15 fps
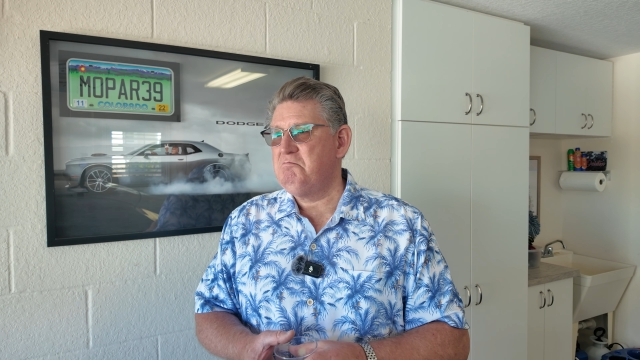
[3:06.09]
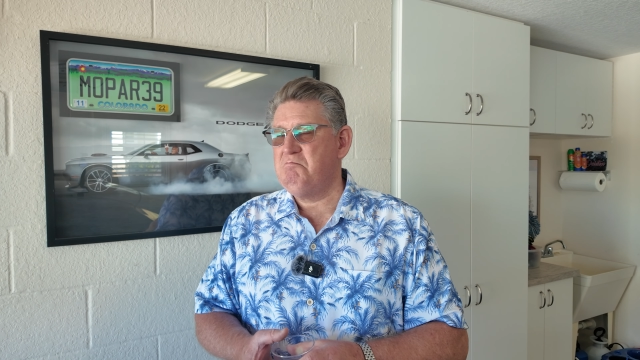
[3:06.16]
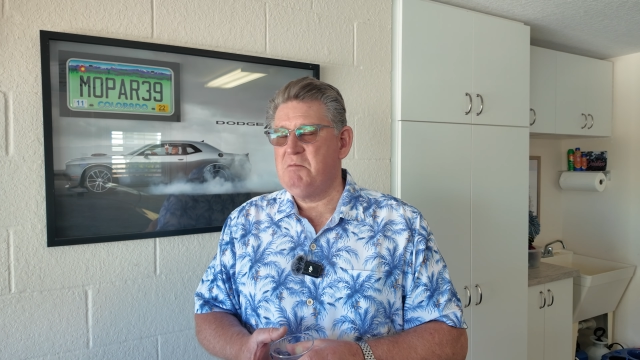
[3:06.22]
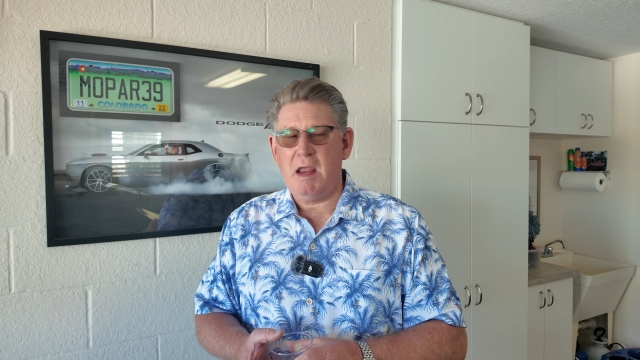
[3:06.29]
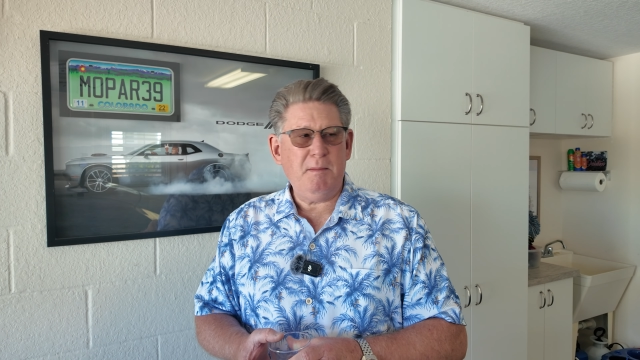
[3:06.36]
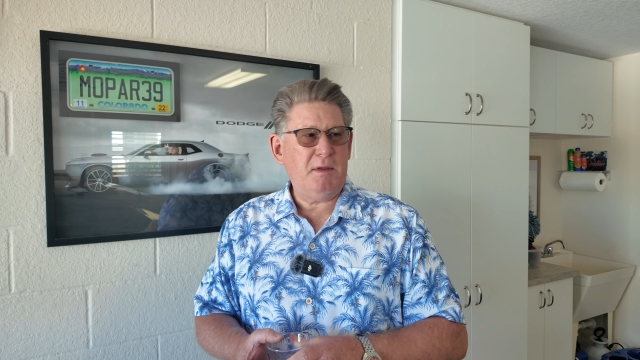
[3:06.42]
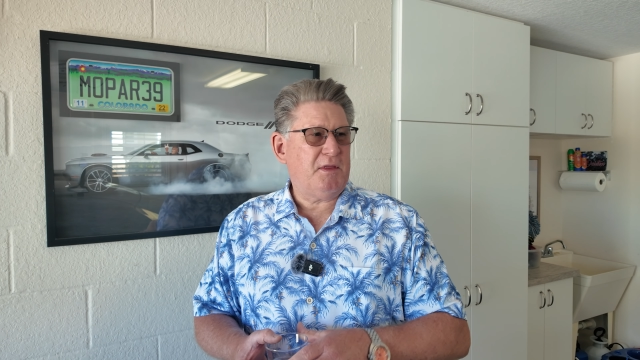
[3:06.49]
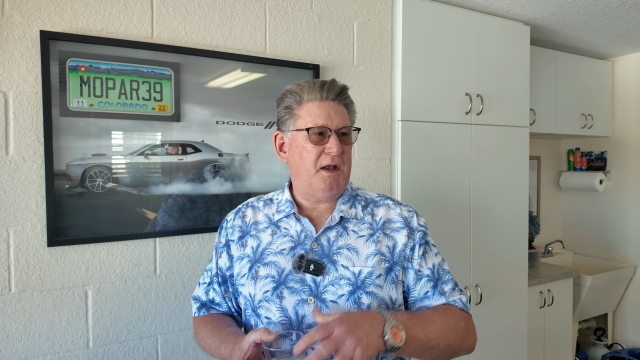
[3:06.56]

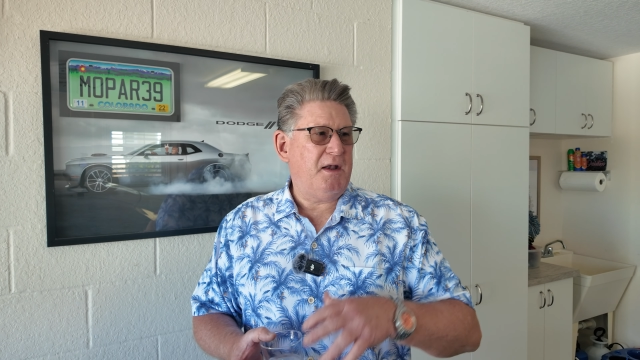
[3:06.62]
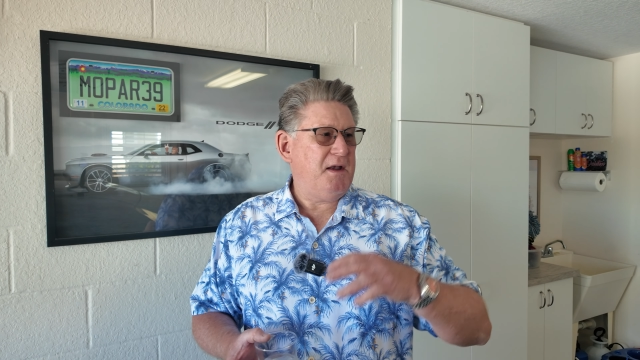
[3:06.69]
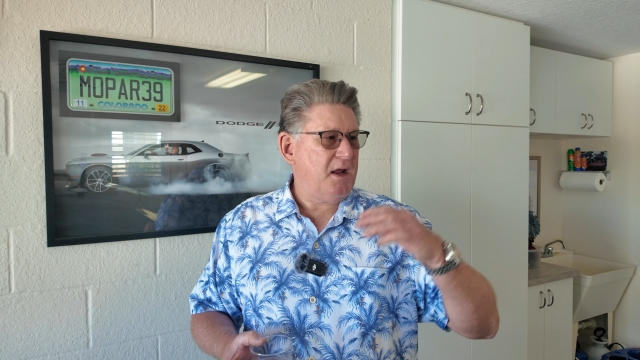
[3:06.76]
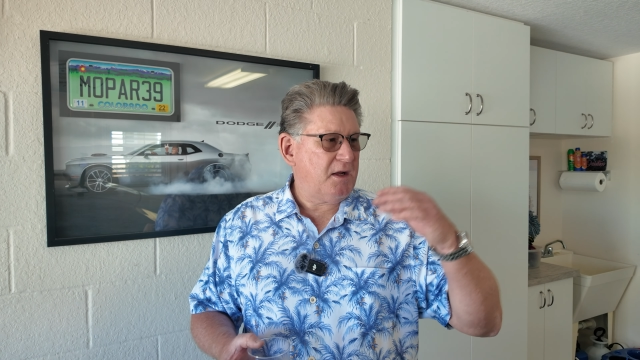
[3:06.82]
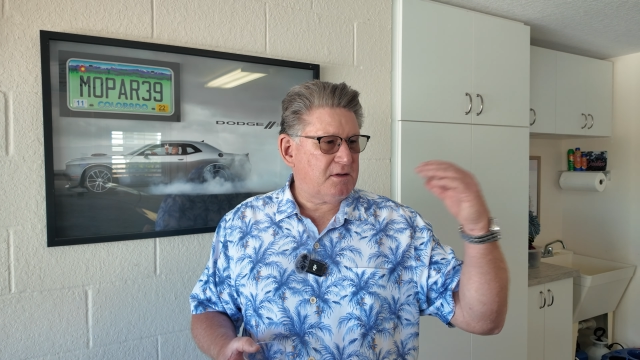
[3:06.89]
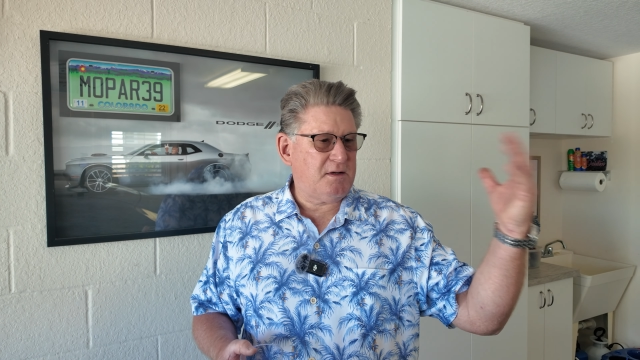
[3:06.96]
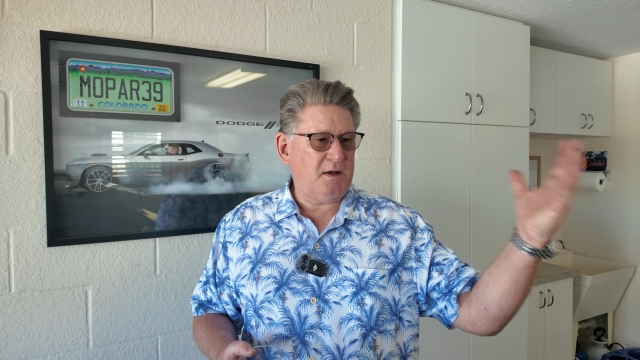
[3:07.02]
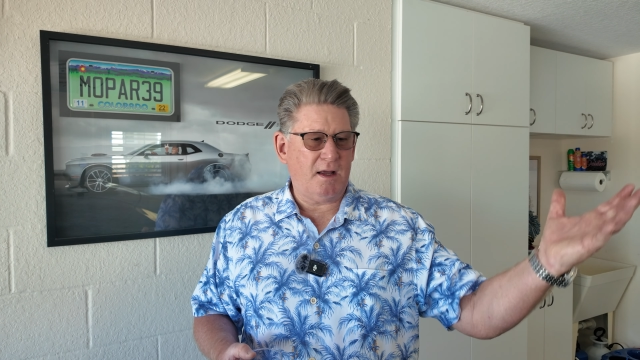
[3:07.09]
maybe the
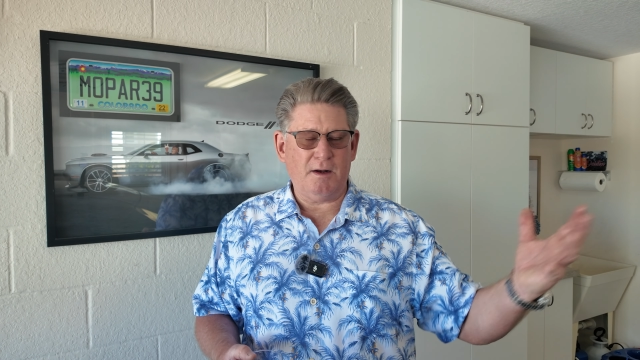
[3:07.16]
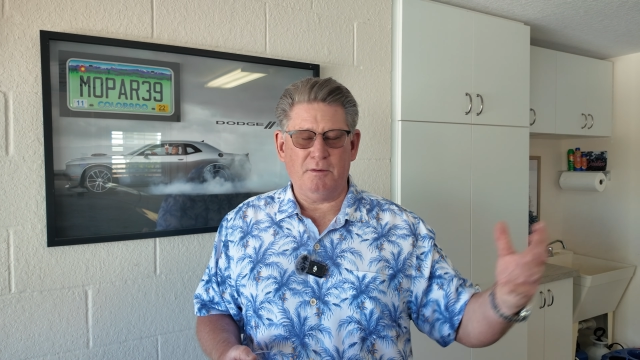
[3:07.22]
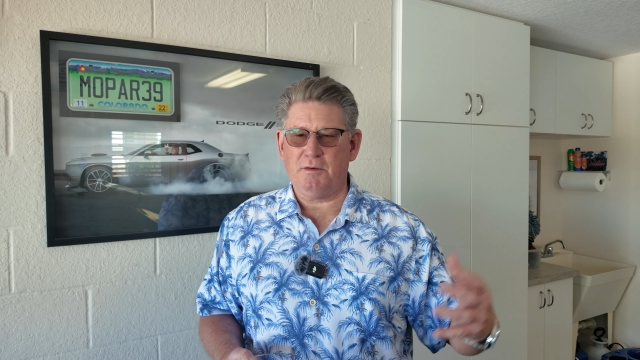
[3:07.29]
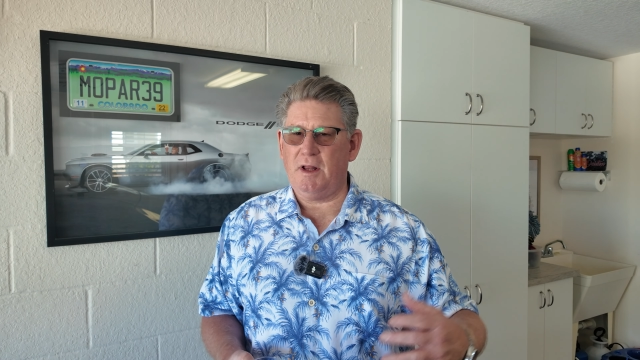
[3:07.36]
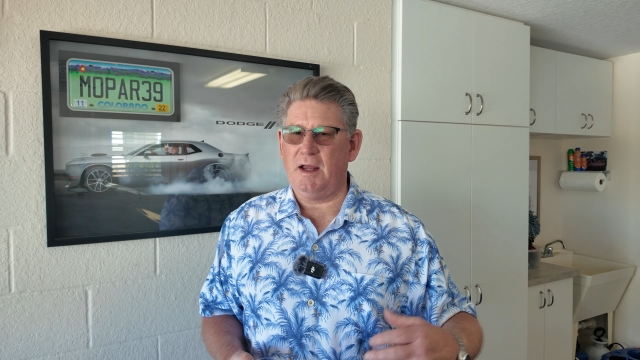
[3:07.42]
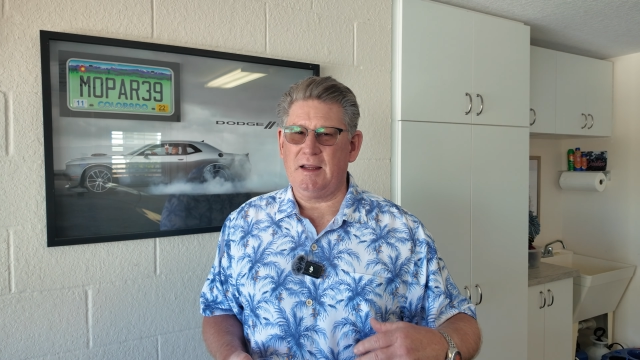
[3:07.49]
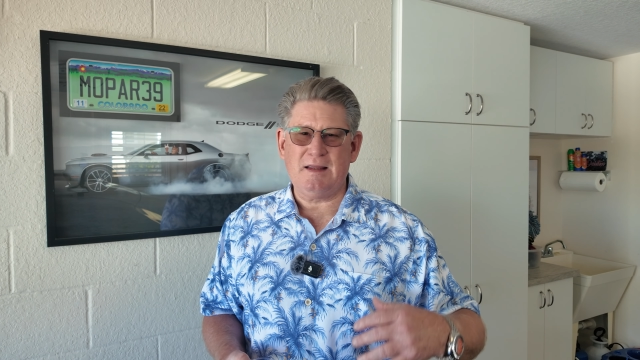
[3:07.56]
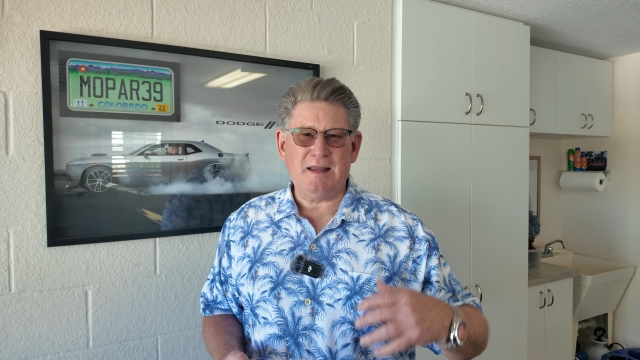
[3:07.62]
next night I was
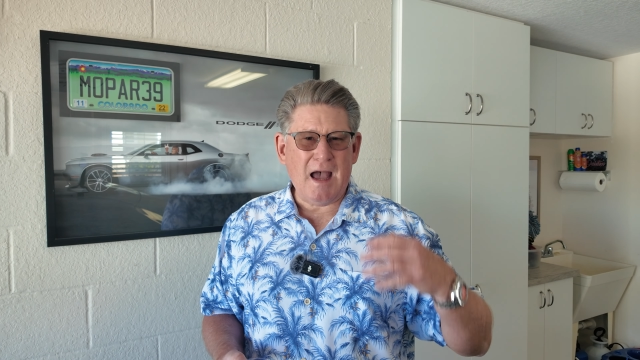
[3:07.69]
like,